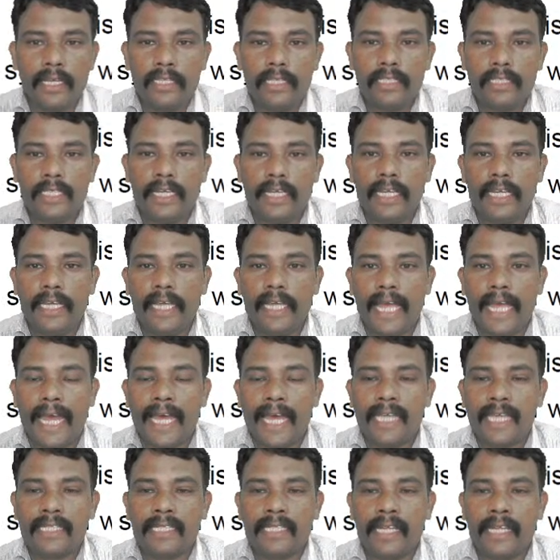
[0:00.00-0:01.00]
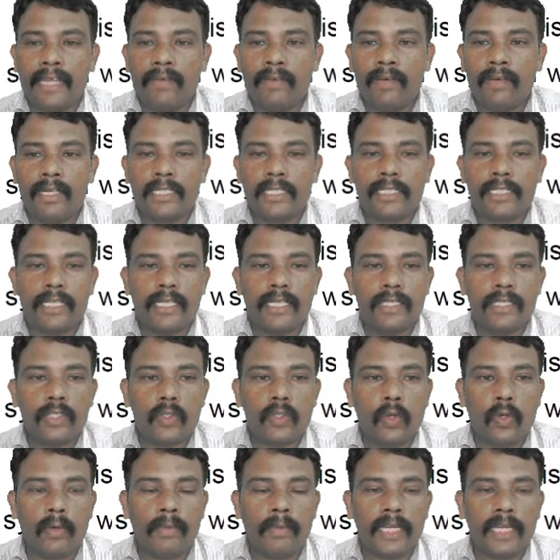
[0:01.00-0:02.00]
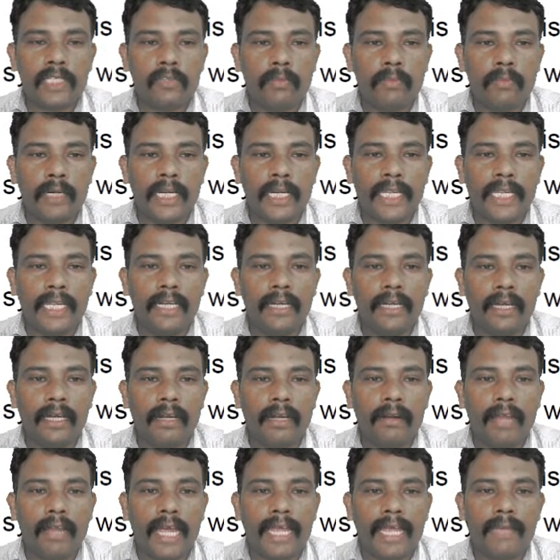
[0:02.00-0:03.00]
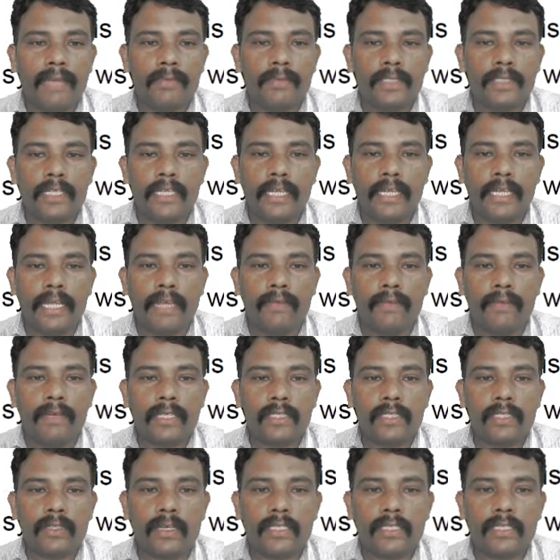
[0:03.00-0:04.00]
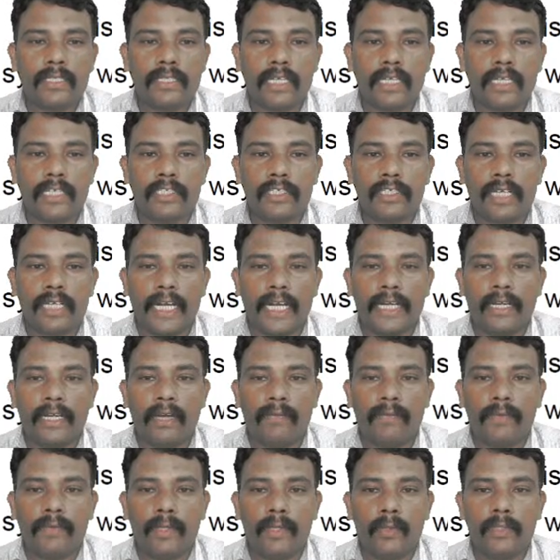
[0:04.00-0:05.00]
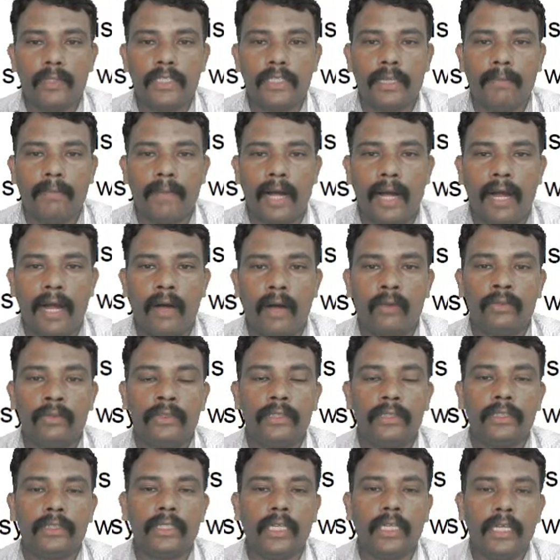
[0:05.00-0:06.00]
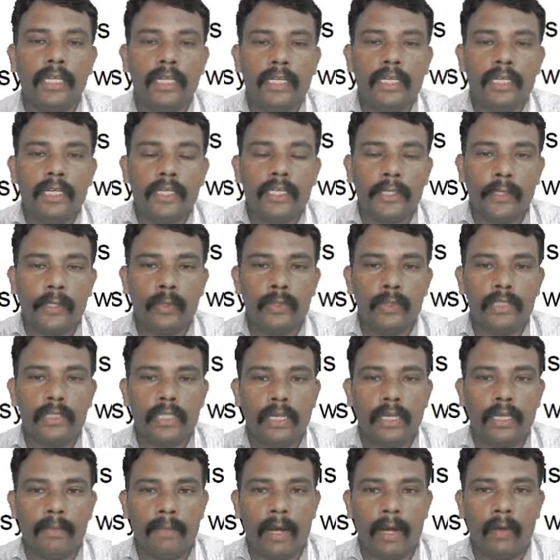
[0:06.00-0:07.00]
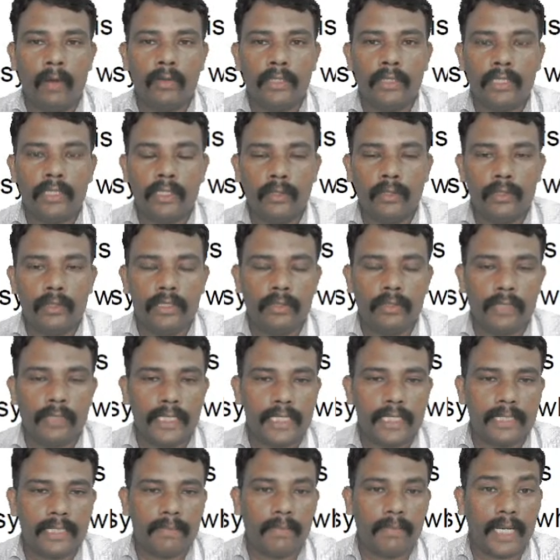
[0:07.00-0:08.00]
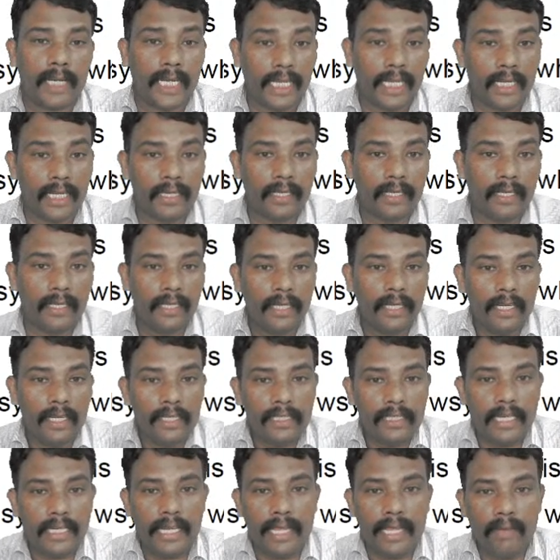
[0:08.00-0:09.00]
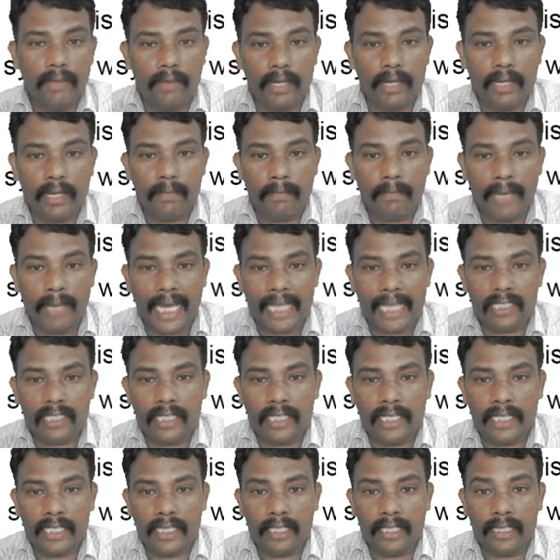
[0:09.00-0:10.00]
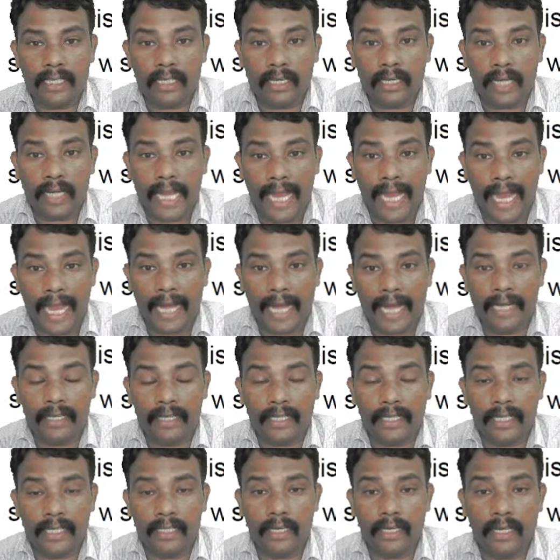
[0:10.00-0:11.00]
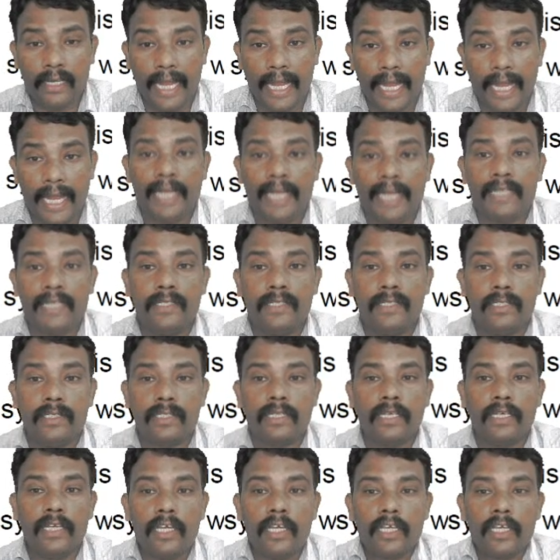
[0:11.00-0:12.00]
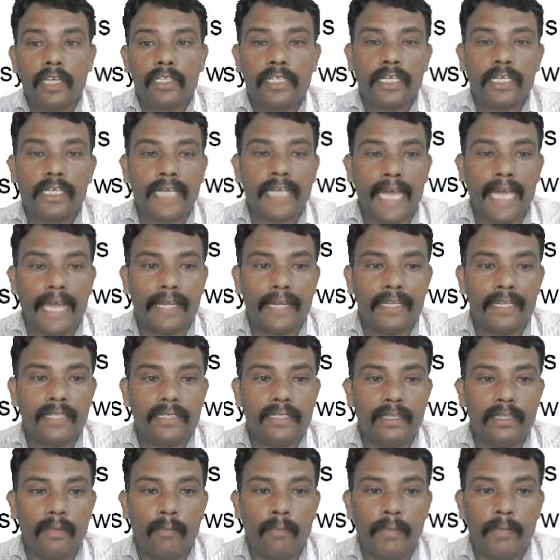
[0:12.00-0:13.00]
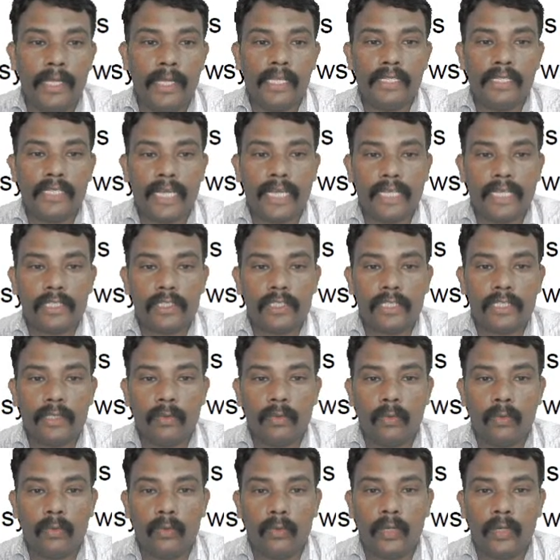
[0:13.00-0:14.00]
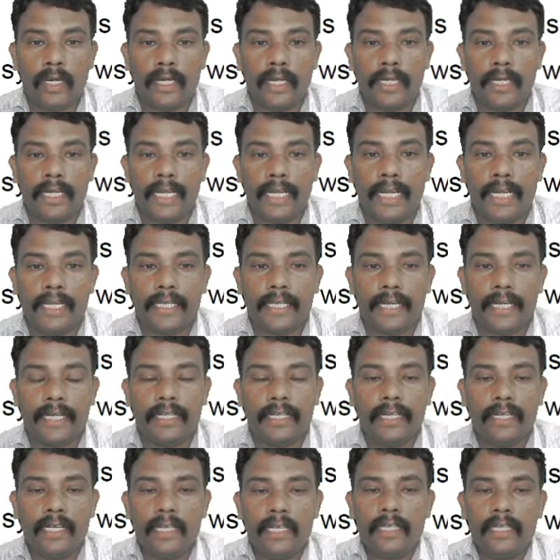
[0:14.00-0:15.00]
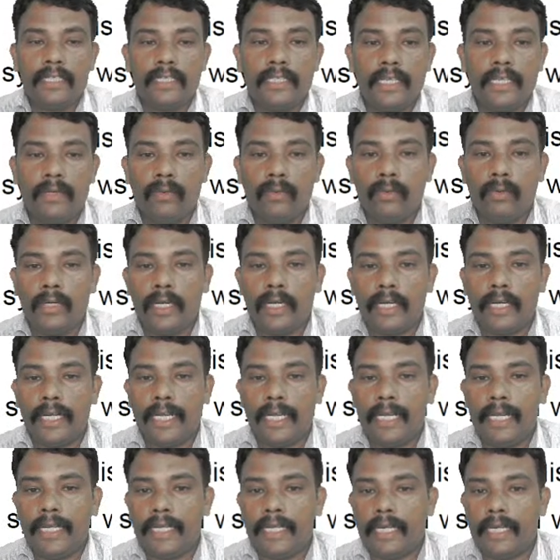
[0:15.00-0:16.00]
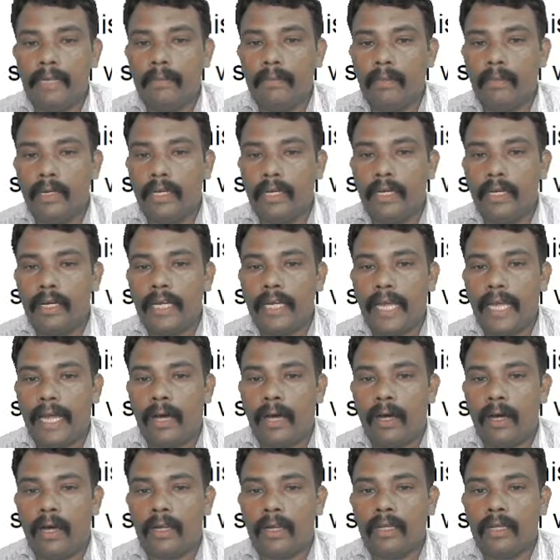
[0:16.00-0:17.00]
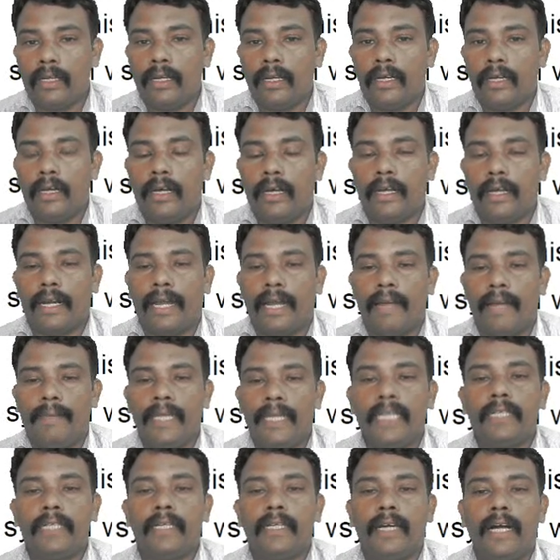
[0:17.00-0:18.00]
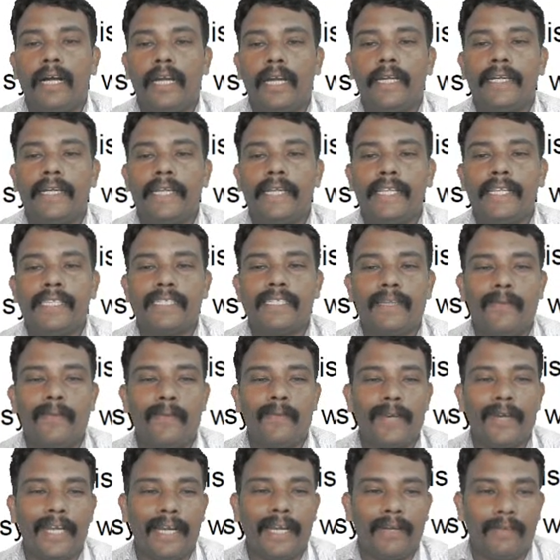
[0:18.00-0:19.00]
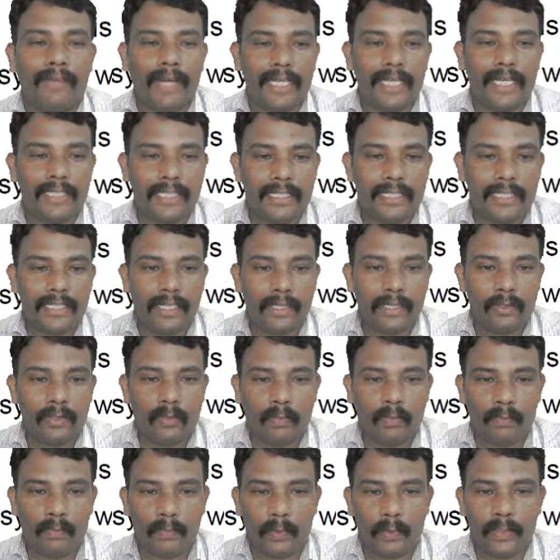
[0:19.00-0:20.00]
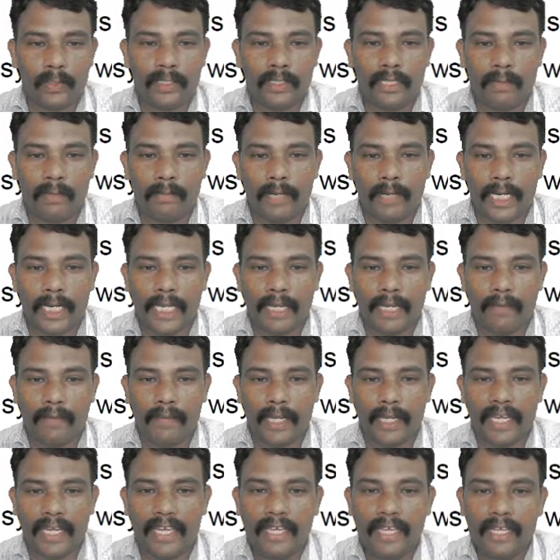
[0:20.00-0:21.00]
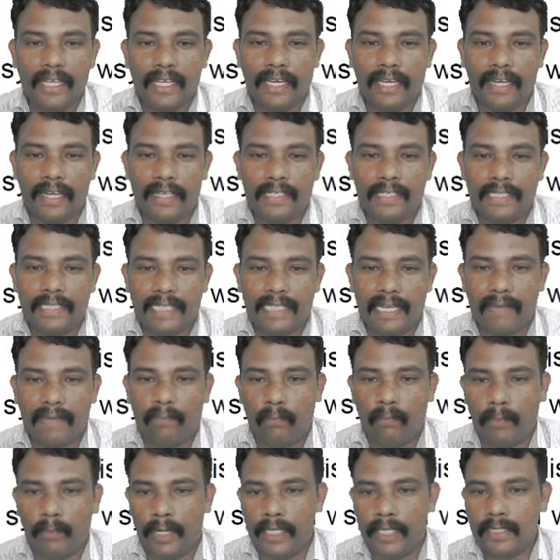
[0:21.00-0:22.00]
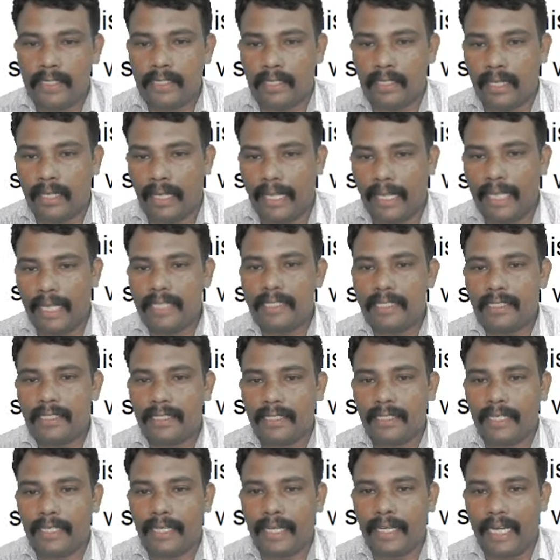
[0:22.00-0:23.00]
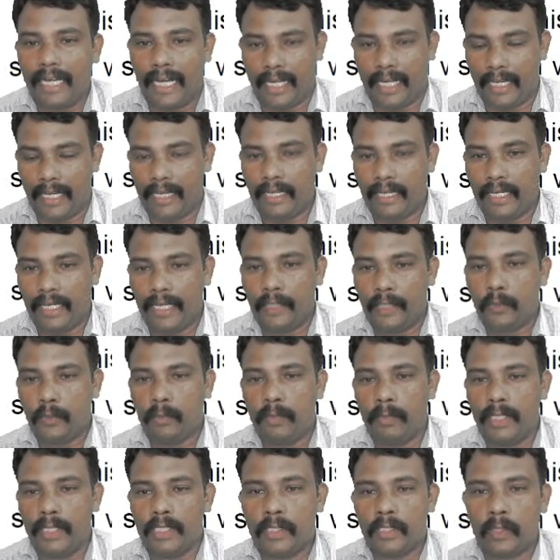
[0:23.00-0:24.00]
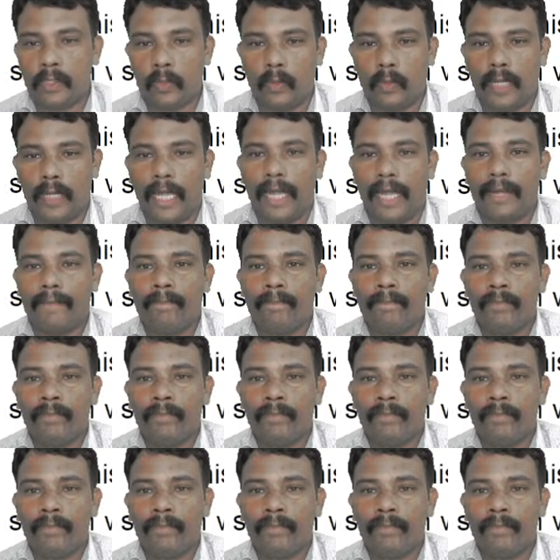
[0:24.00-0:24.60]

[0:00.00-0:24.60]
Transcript: She has never seen so much money in her life. She never saw such kind of huge amount. Huge amount, huge you can say money. She never imagined in her hand in her hands. She carries the bills as she would a delicate she would a delicate bird or a rabbit until someone advises her to put the money away in a safe place lest it, it be stolen.